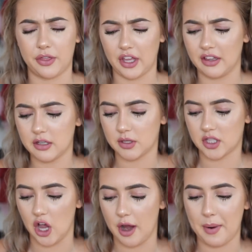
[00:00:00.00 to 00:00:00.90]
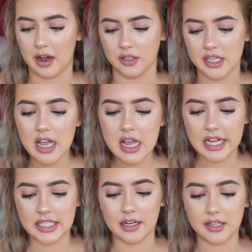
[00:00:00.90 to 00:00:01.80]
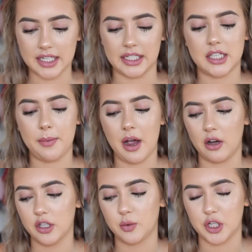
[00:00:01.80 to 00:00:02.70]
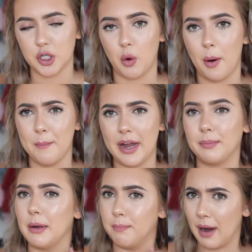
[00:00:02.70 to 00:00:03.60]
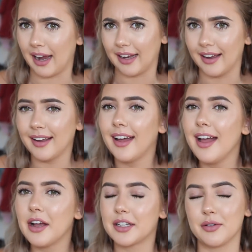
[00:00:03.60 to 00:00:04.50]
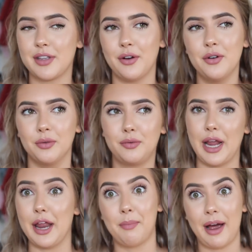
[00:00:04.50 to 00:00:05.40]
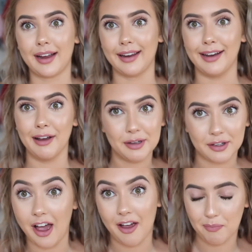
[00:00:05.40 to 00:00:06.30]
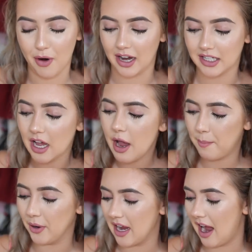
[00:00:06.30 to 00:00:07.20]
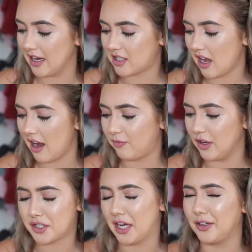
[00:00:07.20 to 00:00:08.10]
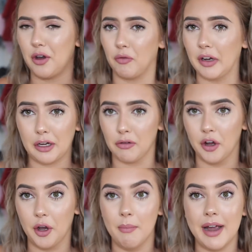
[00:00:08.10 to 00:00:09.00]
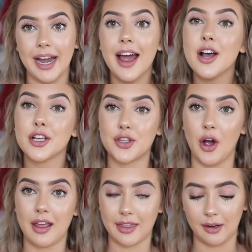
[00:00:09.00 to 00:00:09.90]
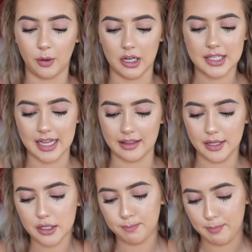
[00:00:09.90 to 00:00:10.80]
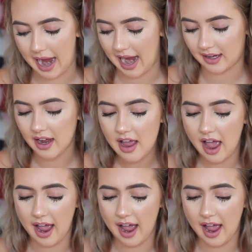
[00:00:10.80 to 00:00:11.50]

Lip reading: I think this was £30 instead of £60, which is what made me buy it. Because I was like, ooh, getting a bag in here, it's half price. But yeah, it's like not really grown on me. So I think I'm going to send this back.